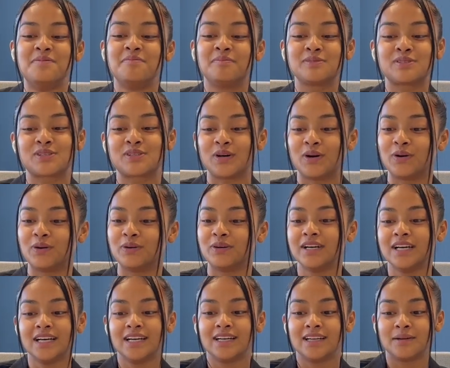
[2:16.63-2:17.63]
So
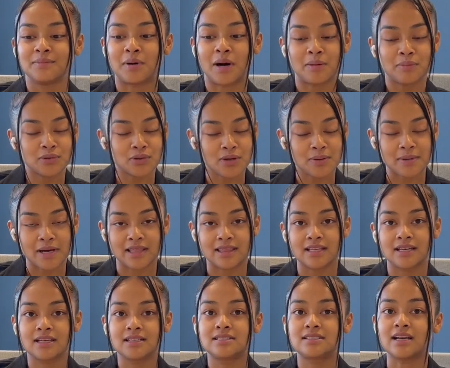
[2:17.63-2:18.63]
Pomodoro
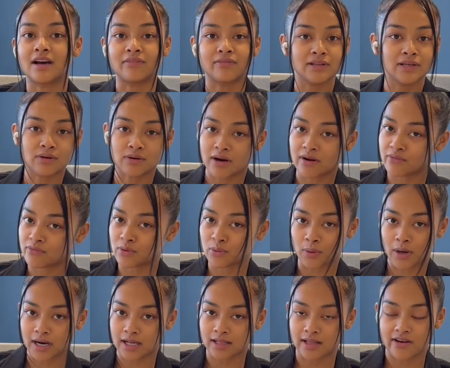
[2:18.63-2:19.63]
method, definitely great for
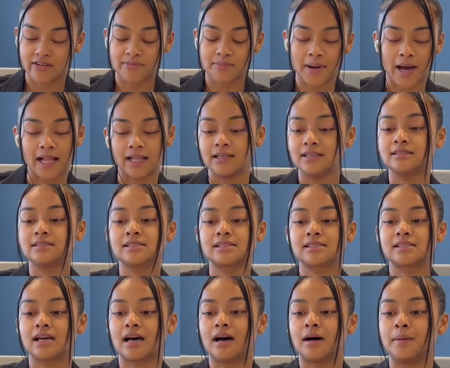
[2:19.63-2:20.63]
work-life
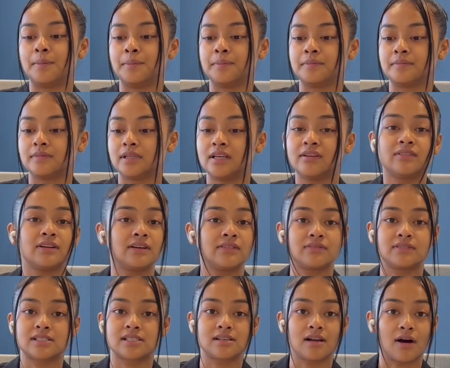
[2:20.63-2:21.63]
balance. Even if
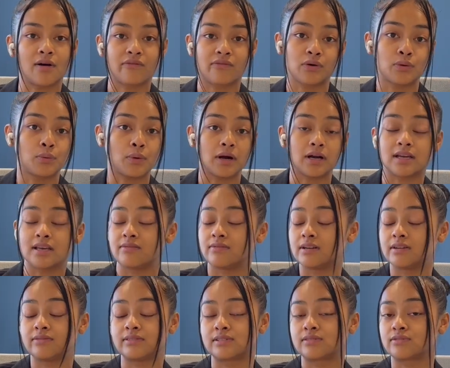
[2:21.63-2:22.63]
it's not for work, even
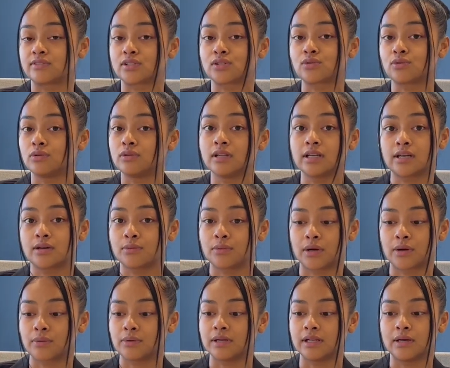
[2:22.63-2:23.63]
if it's for school, it can
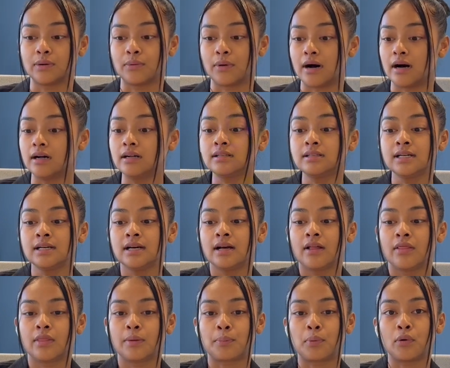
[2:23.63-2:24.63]
work really well.
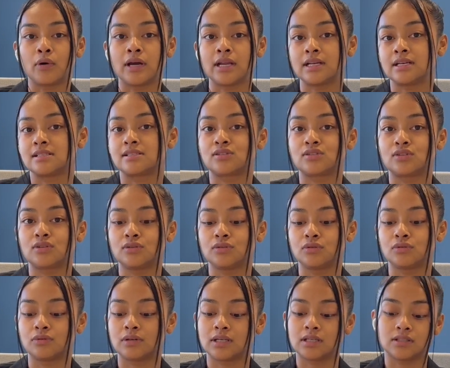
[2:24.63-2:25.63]
The point is
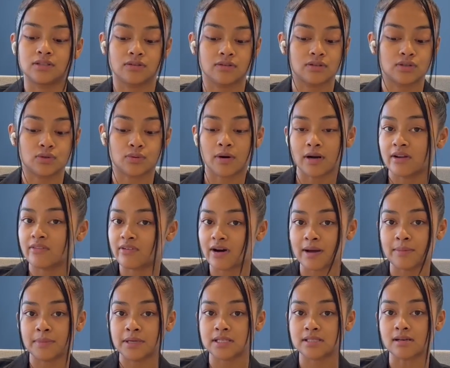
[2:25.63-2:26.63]
to do the
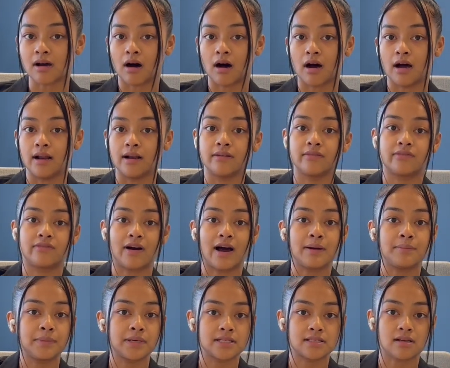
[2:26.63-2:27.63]
25 minutes on,
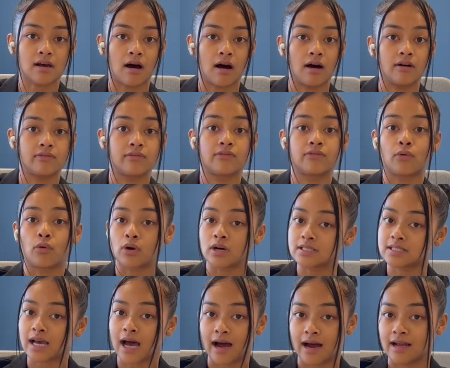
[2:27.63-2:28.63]
5 minutes off 4
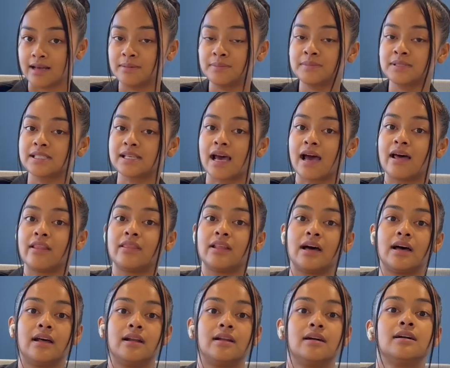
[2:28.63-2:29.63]
times, and
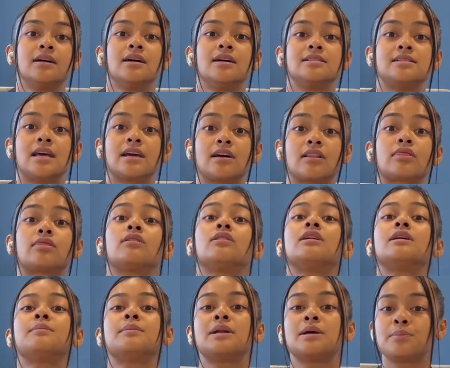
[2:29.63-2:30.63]
then take a
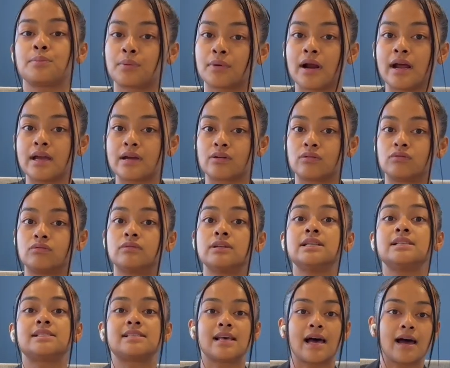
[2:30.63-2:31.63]
30-minute break,
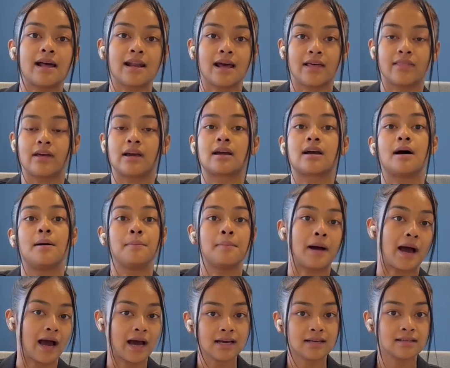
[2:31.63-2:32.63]
reset, and then come
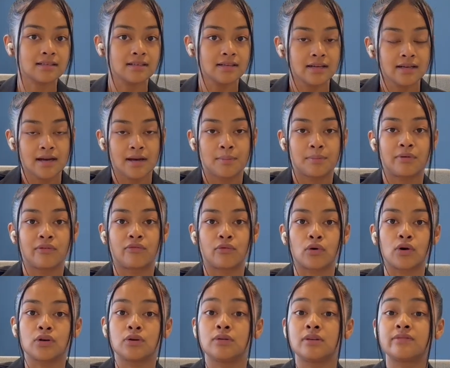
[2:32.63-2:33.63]
back.
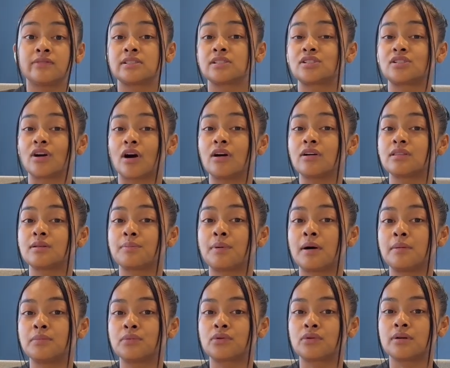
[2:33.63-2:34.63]
Before you even start the
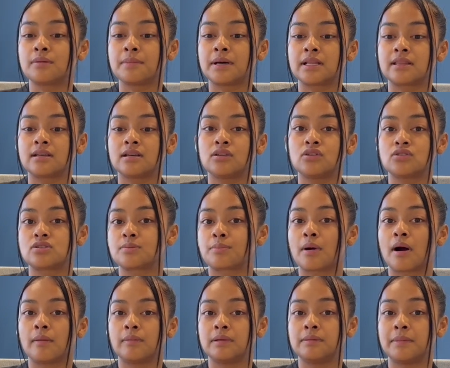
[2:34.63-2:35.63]
Pomodoro method, you should
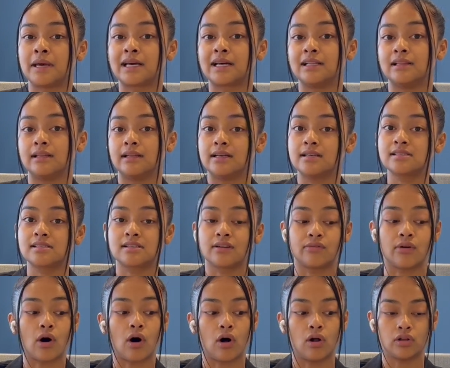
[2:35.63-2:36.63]
probably make a list of
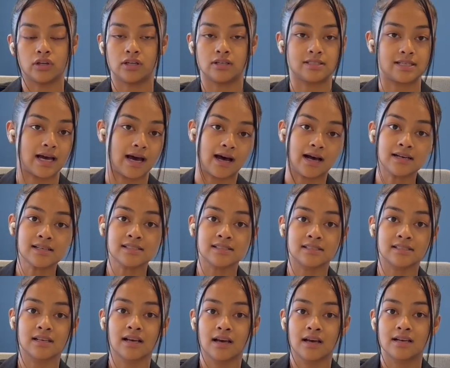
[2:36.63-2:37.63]
all your tasks,
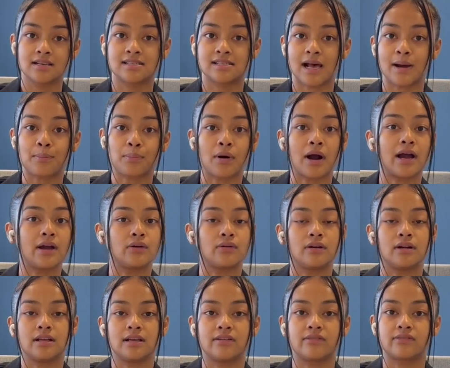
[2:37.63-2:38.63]
set
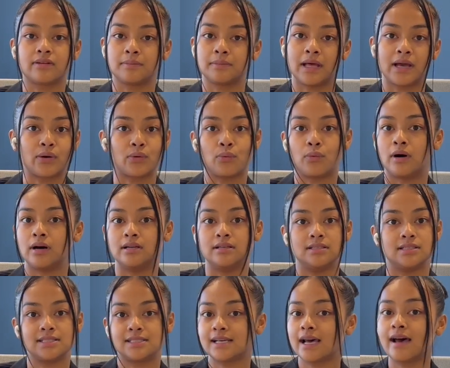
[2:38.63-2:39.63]
priority from like 1
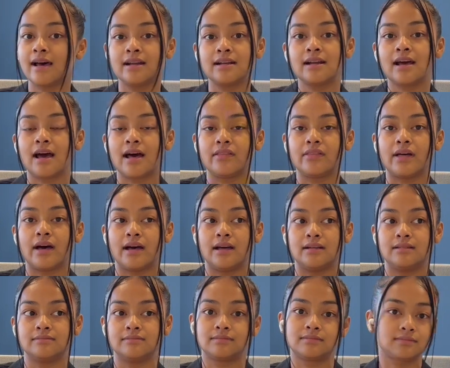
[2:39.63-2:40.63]
to 10, and
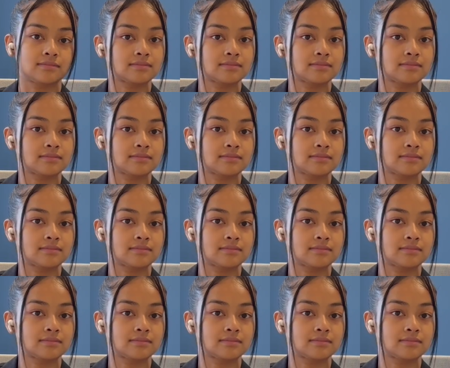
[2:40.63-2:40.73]
then